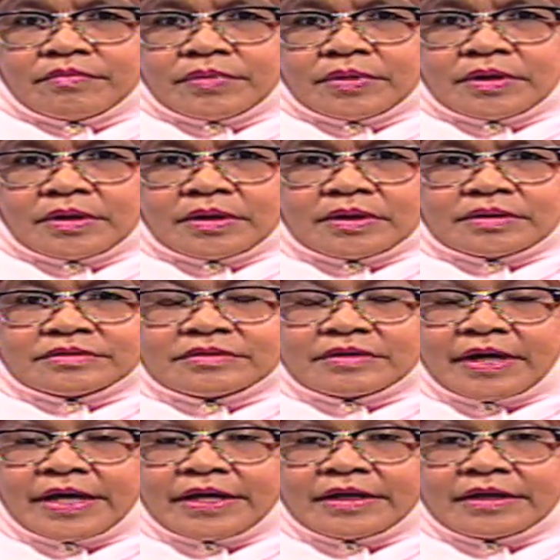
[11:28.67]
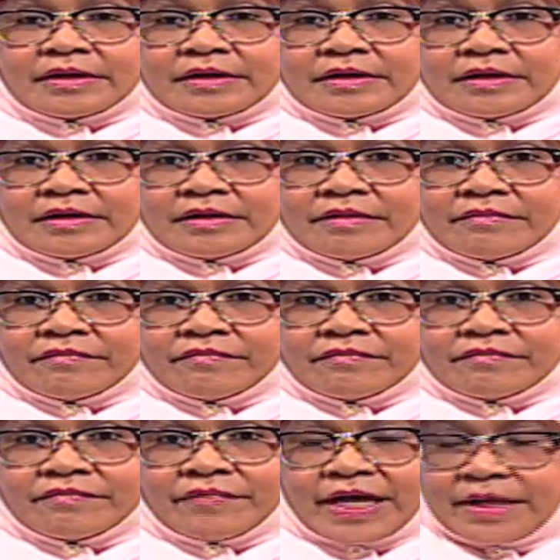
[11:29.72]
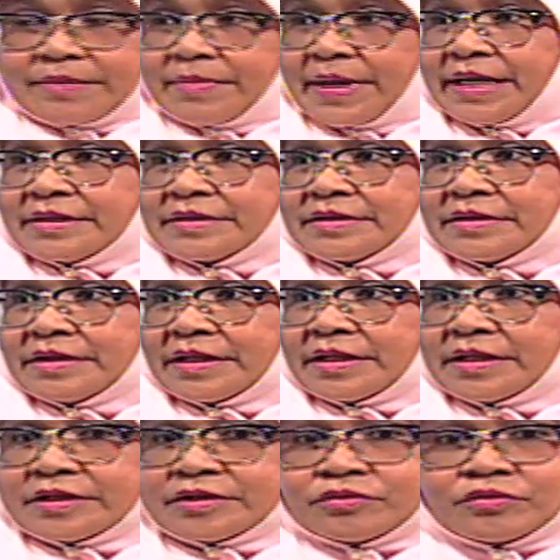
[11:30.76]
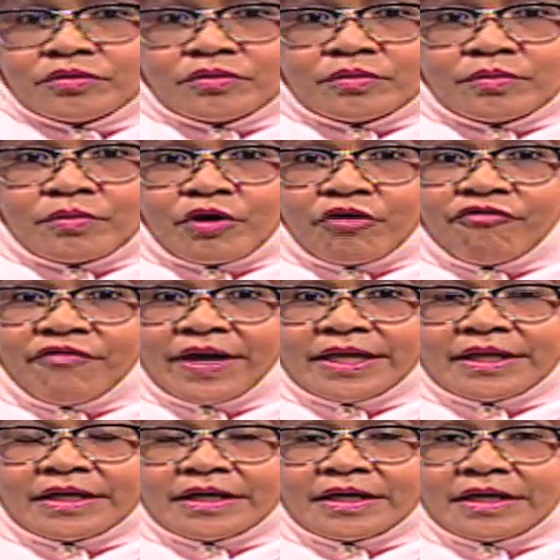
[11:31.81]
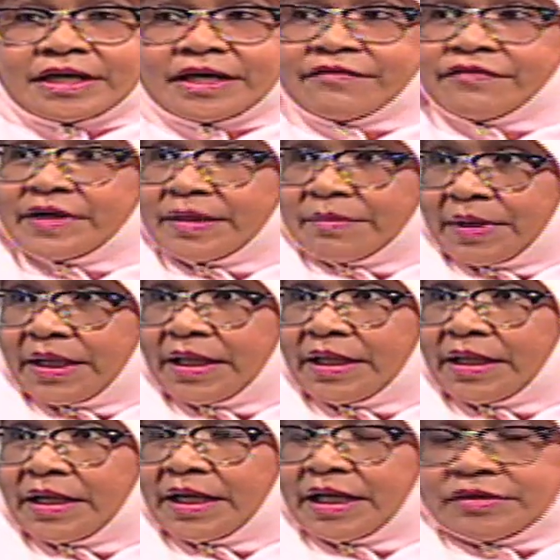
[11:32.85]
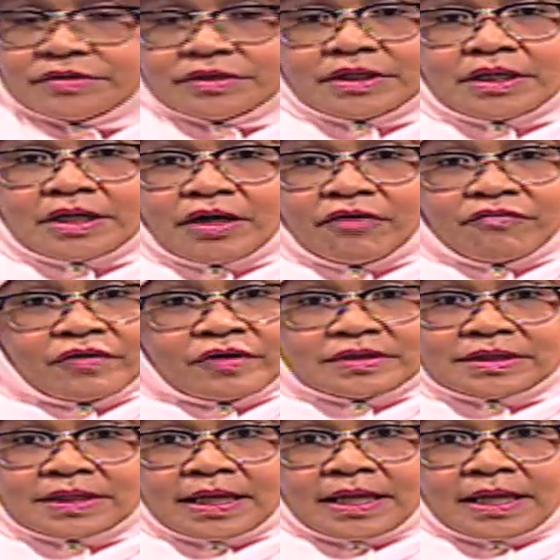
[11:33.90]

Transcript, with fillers: uh, trying uh, very best uh, to provide uh, affordable uh, housing. Of course,